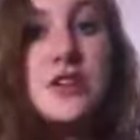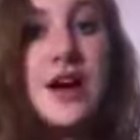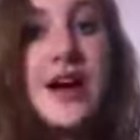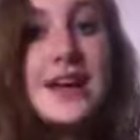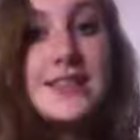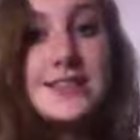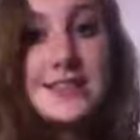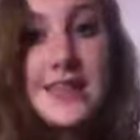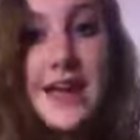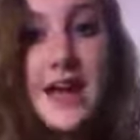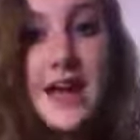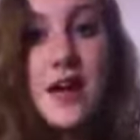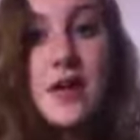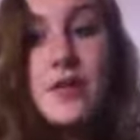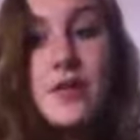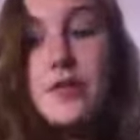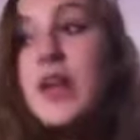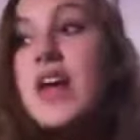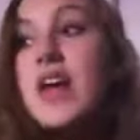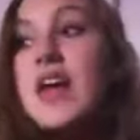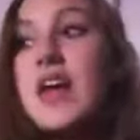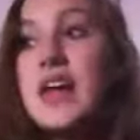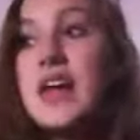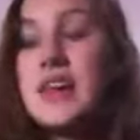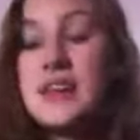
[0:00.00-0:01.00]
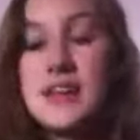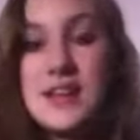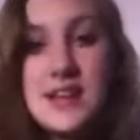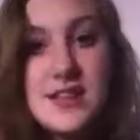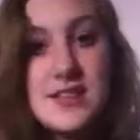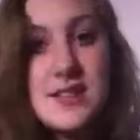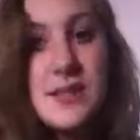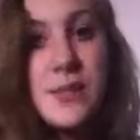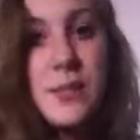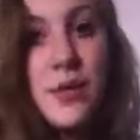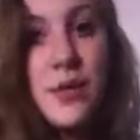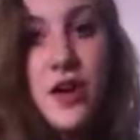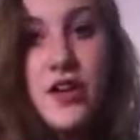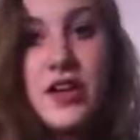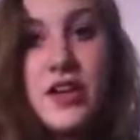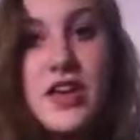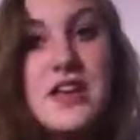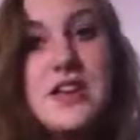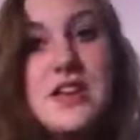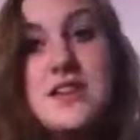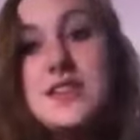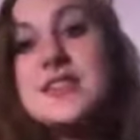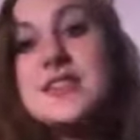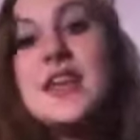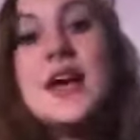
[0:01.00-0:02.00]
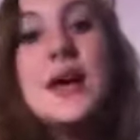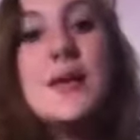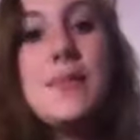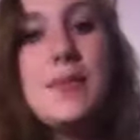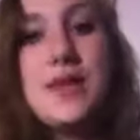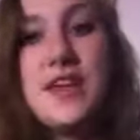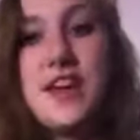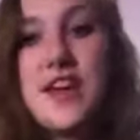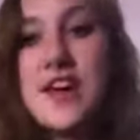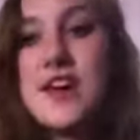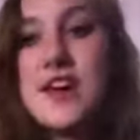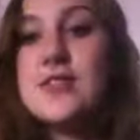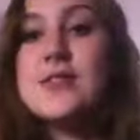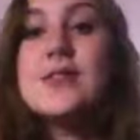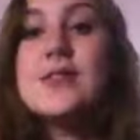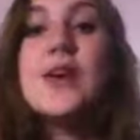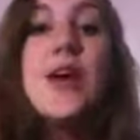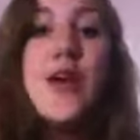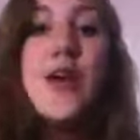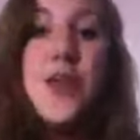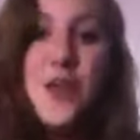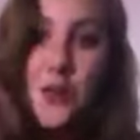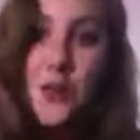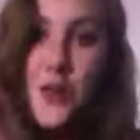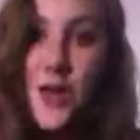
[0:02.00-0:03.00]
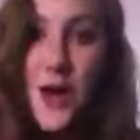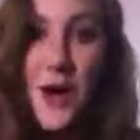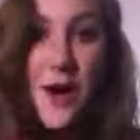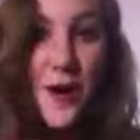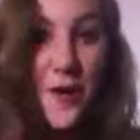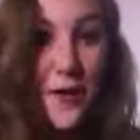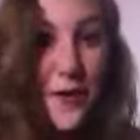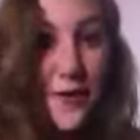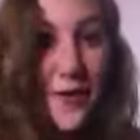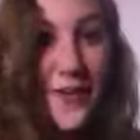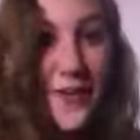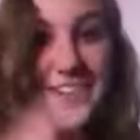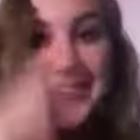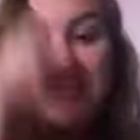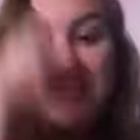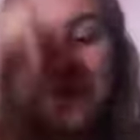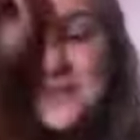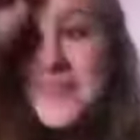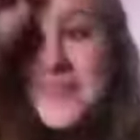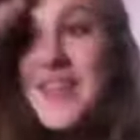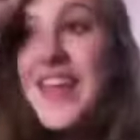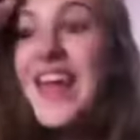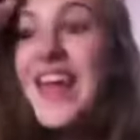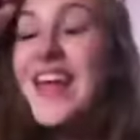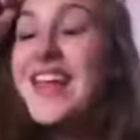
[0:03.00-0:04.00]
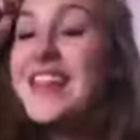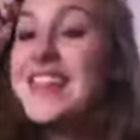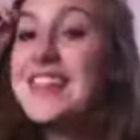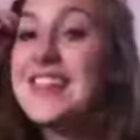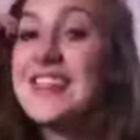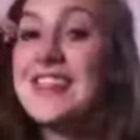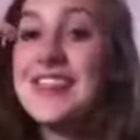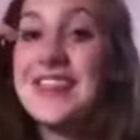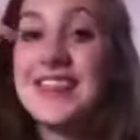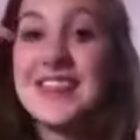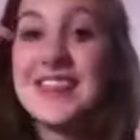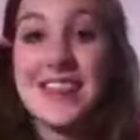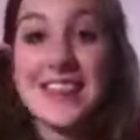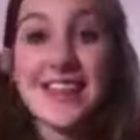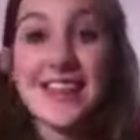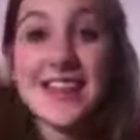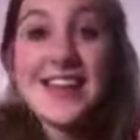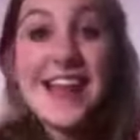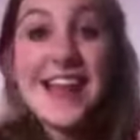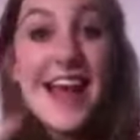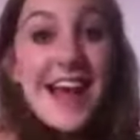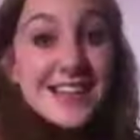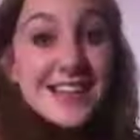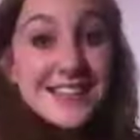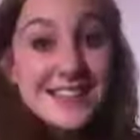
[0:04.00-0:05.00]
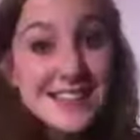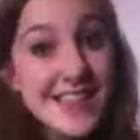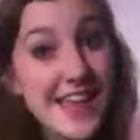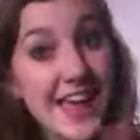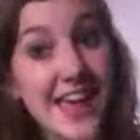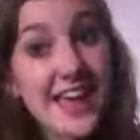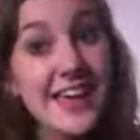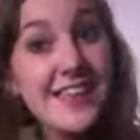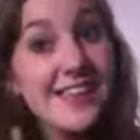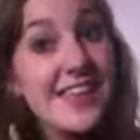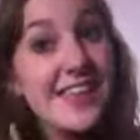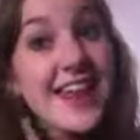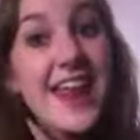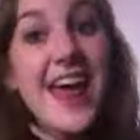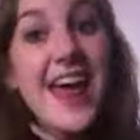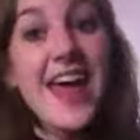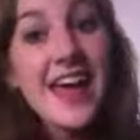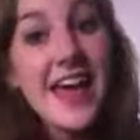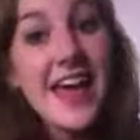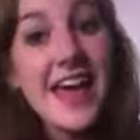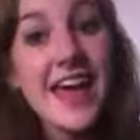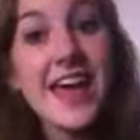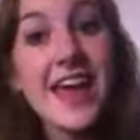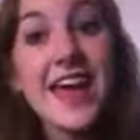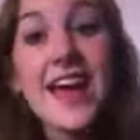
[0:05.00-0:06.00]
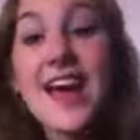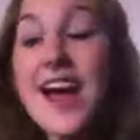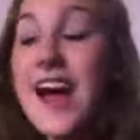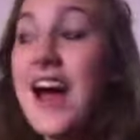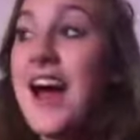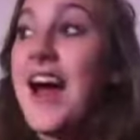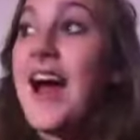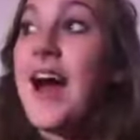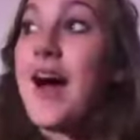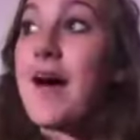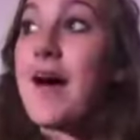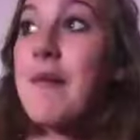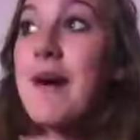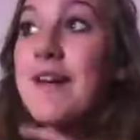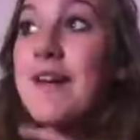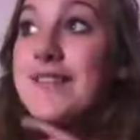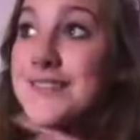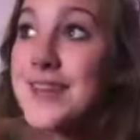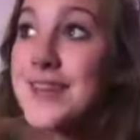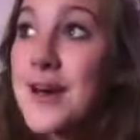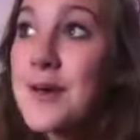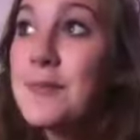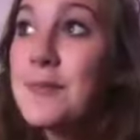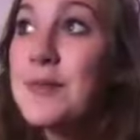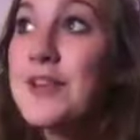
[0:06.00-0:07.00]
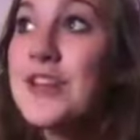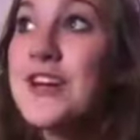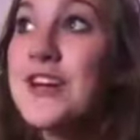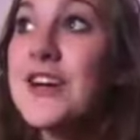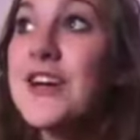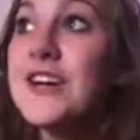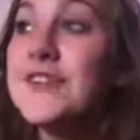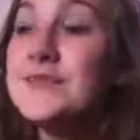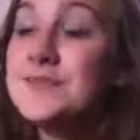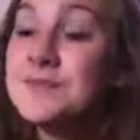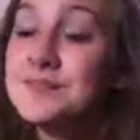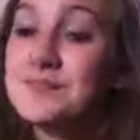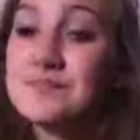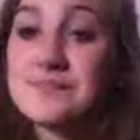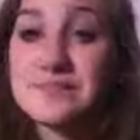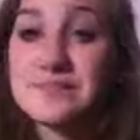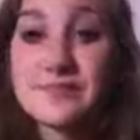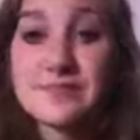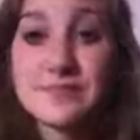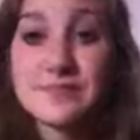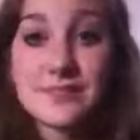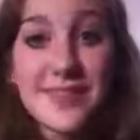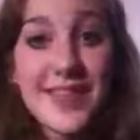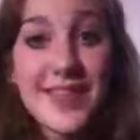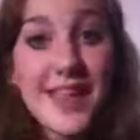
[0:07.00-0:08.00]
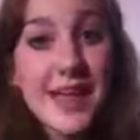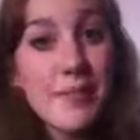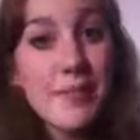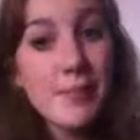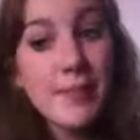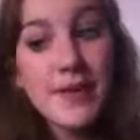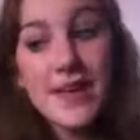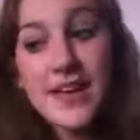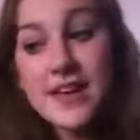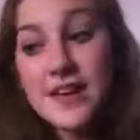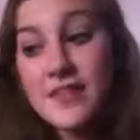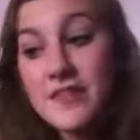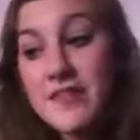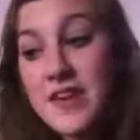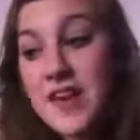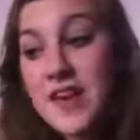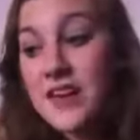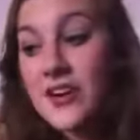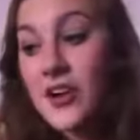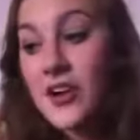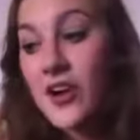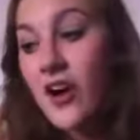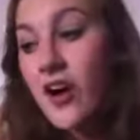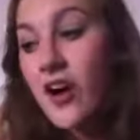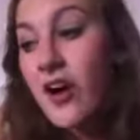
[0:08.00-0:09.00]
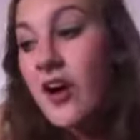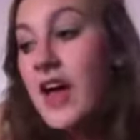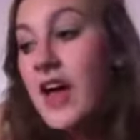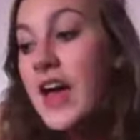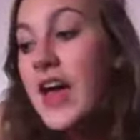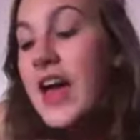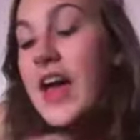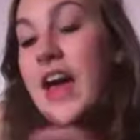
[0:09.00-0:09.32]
your ass down and eat some cookies, because no. The next thing that I hate about Tumblr and being a fangirl,